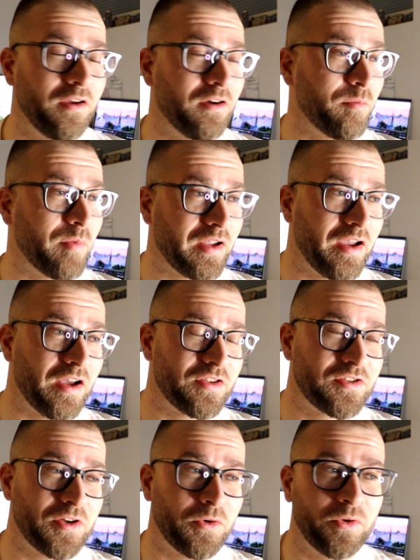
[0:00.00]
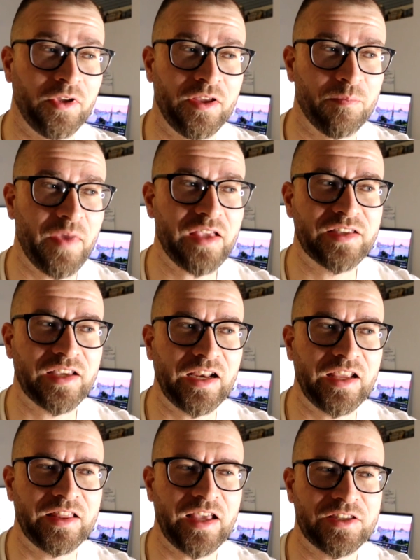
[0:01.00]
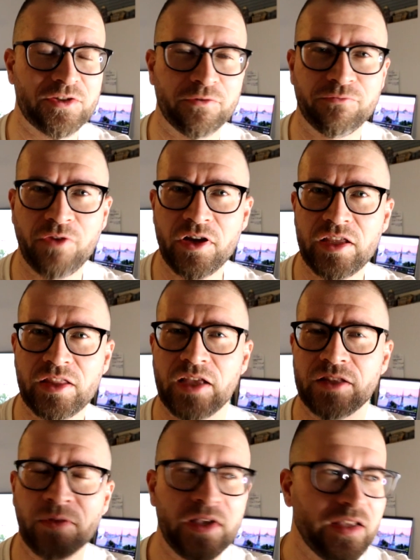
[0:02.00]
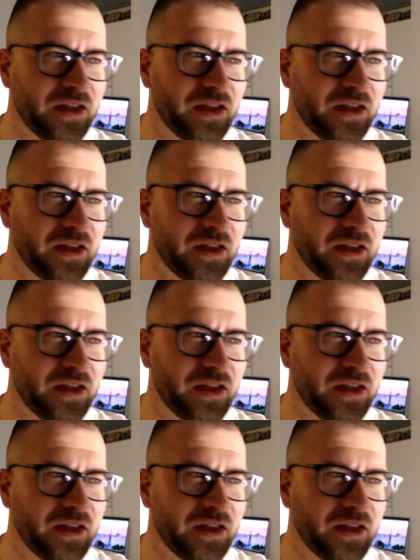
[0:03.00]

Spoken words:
Oh my God. So basically that's so funny that